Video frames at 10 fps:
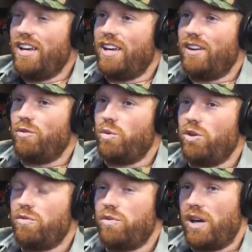And we
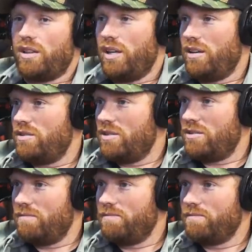look for
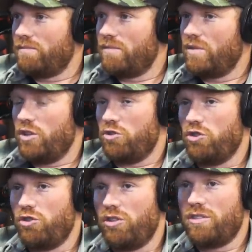athleticism,
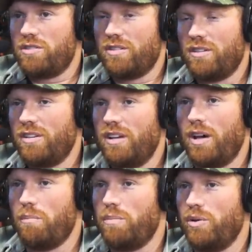endurance,
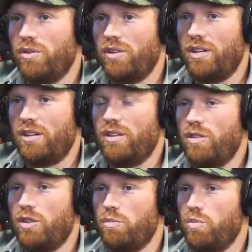ability,
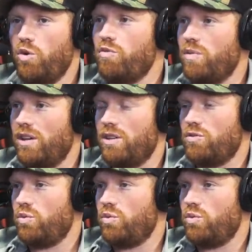their movement is